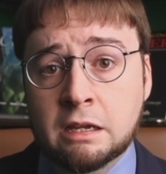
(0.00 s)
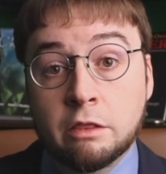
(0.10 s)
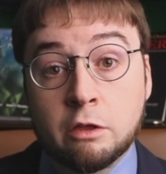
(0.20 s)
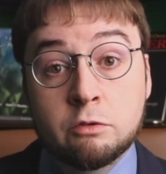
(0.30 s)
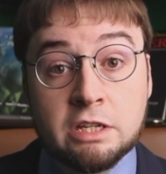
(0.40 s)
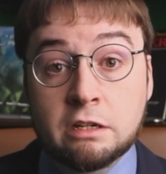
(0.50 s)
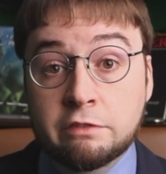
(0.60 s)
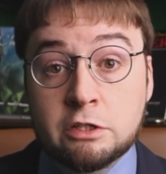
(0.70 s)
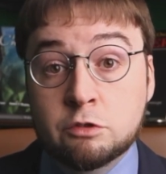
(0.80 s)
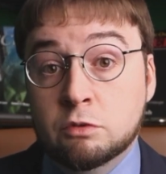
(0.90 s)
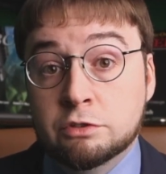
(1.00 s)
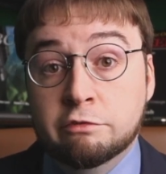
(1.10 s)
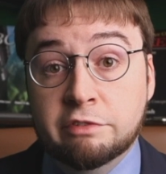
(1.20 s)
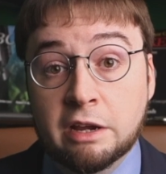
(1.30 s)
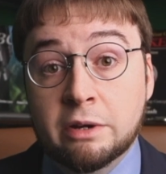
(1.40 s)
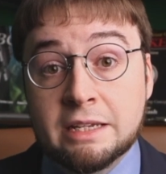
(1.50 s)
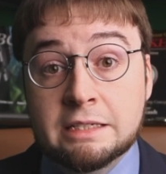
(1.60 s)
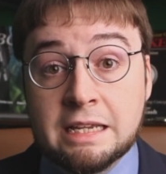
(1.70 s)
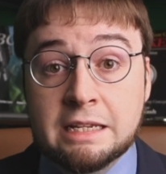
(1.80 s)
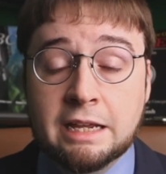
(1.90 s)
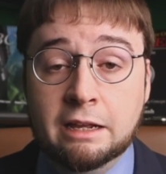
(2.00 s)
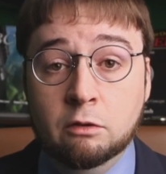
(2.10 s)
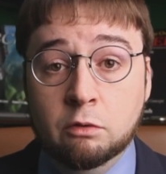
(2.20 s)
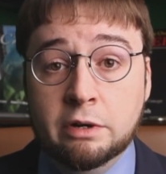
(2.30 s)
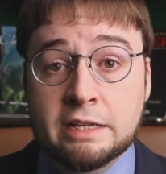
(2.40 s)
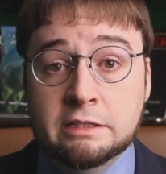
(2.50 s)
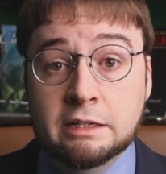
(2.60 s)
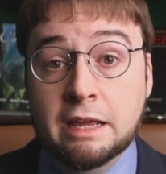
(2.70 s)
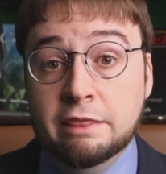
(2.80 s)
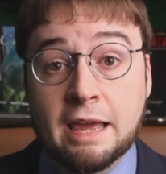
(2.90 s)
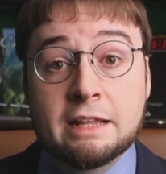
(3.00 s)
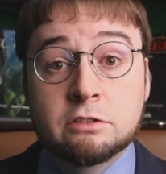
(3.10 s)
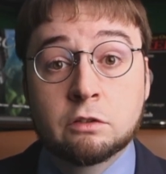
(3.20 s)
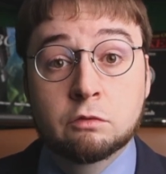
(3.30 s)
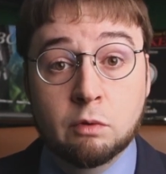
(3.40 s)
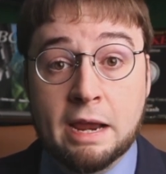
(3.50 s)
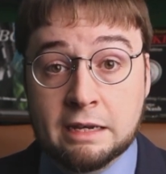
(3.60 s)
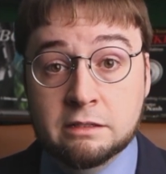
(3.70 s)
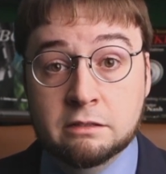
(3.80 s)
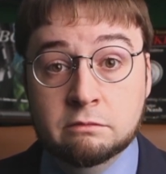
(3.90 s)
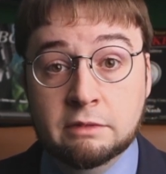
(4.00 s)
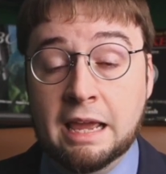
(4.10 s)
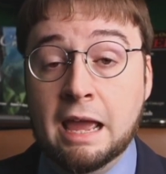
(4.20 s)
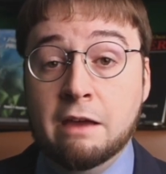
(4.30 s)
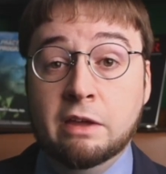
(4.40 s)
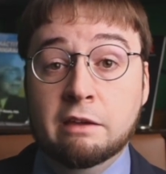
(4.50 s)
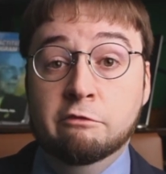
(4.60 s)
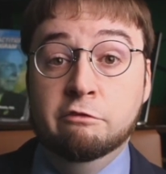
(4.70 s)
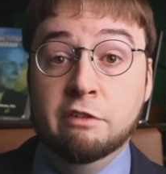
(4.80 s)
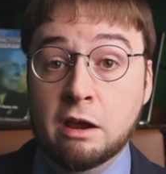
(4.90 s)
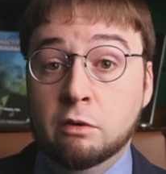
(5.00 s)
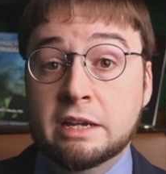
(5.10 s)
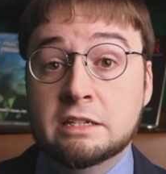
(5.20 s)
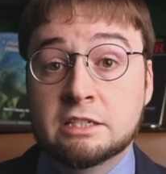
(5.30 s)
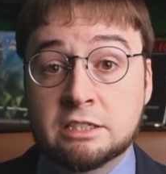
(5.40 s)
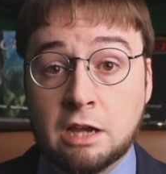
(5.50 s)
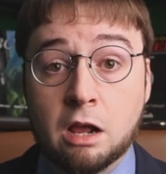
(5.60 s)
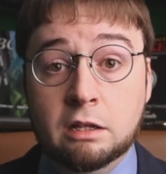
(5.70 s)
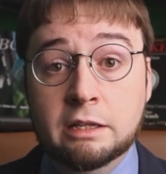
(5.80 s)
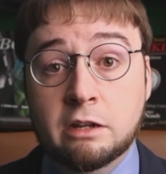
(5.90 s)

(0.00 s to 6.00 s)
Those individuals are very detail oriented, and that's great. They have a very solid